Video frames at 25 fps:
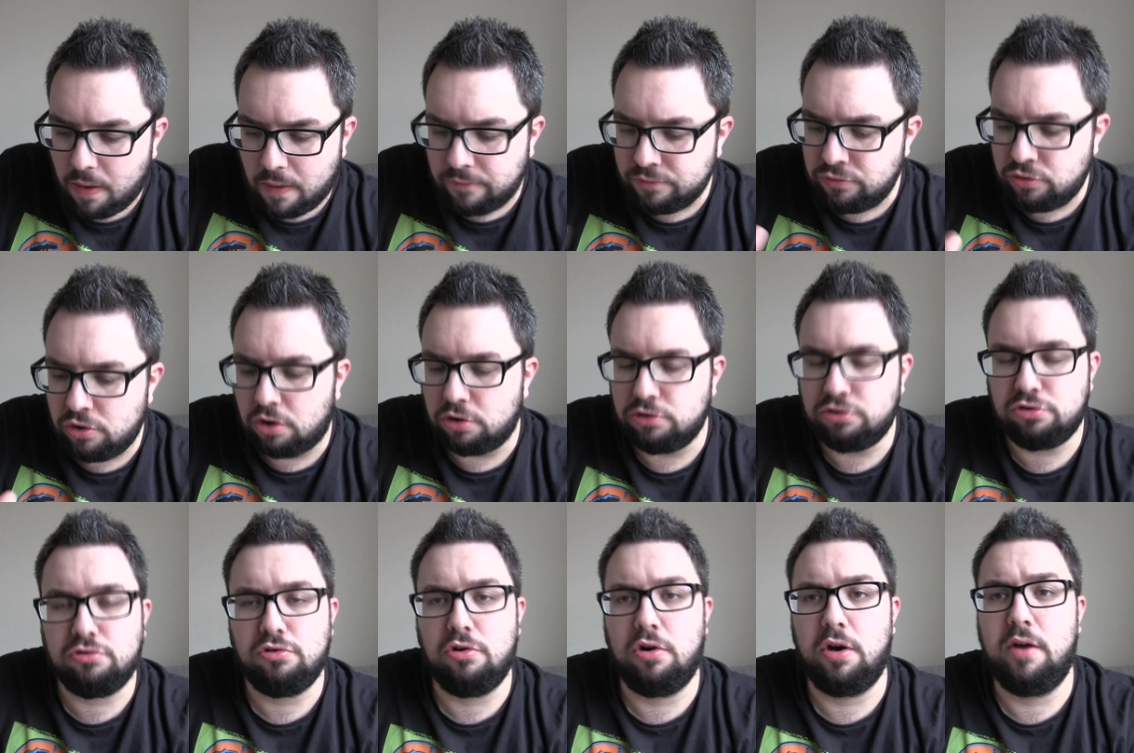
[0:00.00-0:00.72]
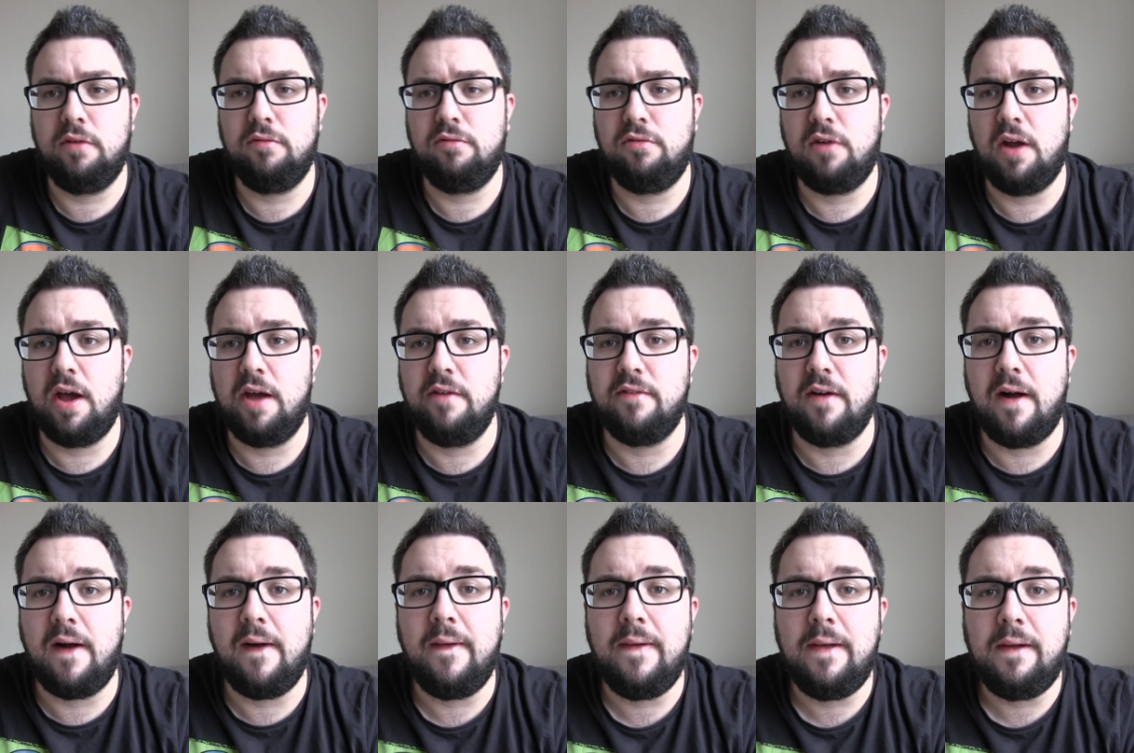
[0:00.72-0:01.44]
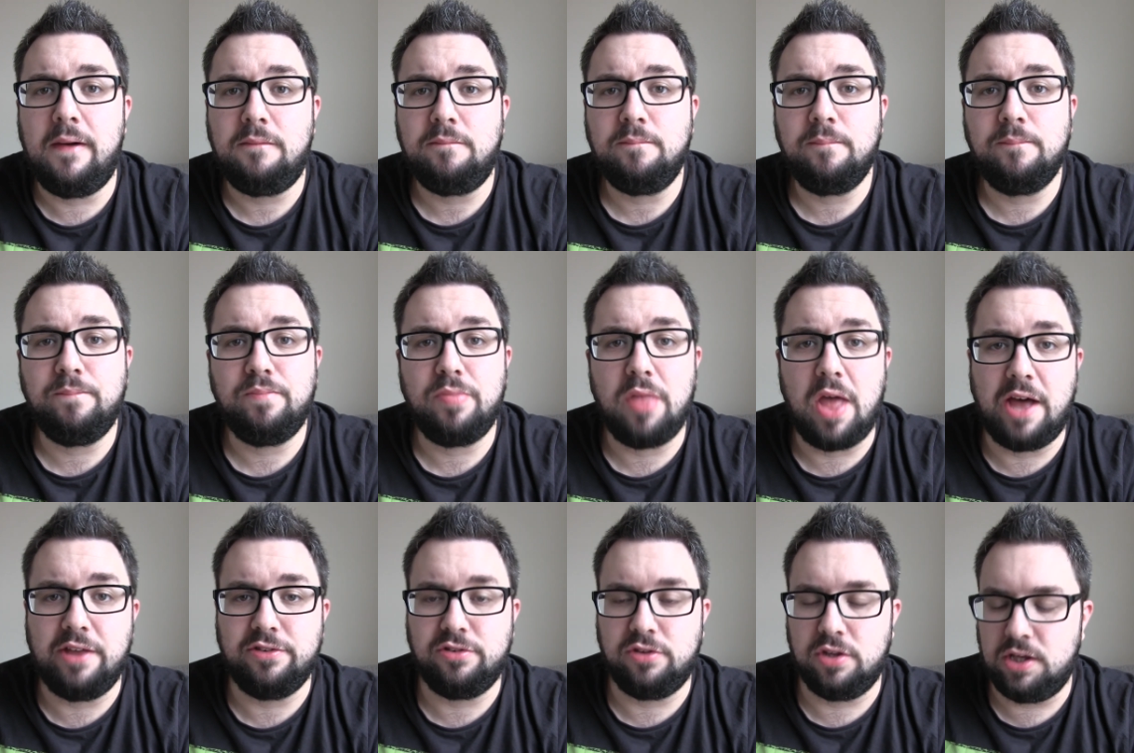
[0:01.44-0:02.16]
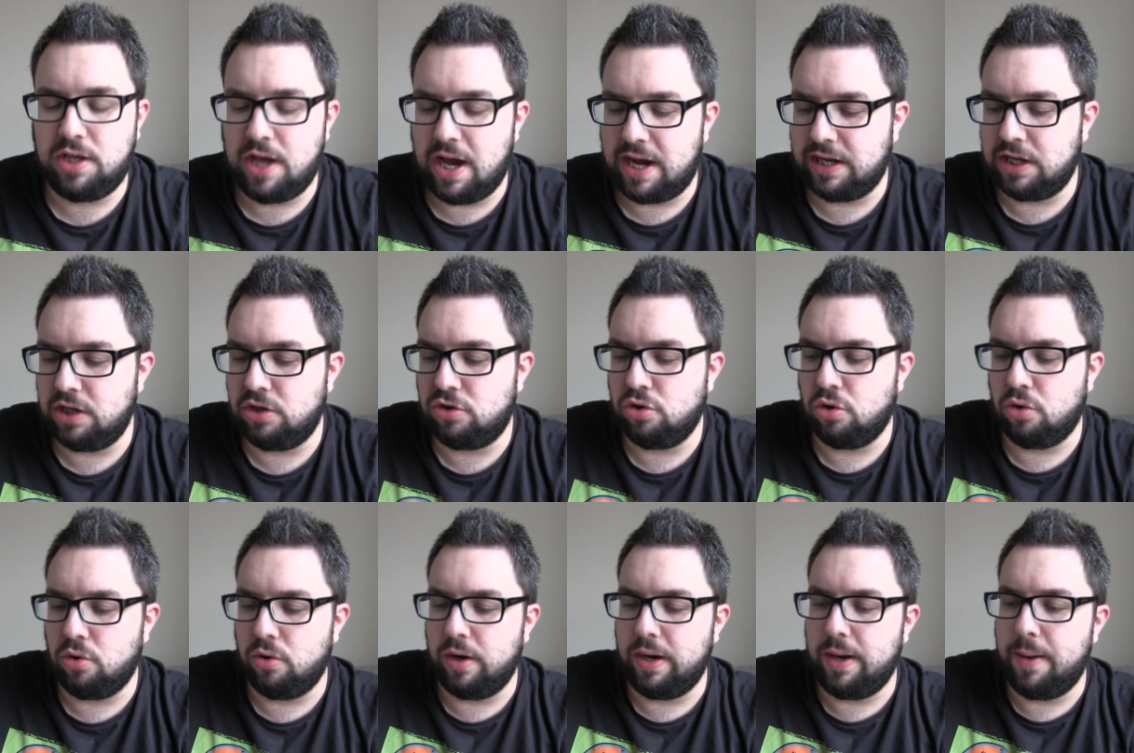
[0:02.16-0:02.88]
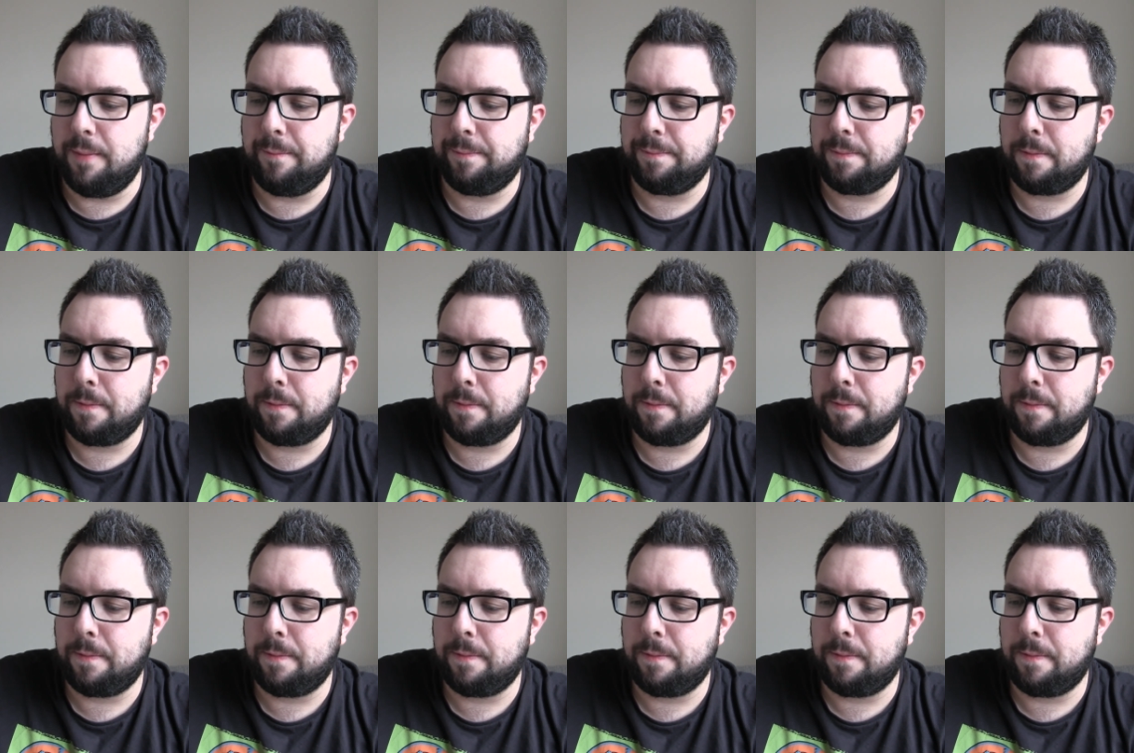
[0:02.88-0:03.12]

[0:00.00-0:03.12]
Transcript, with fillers: Not as strong in flavour as the yakitori,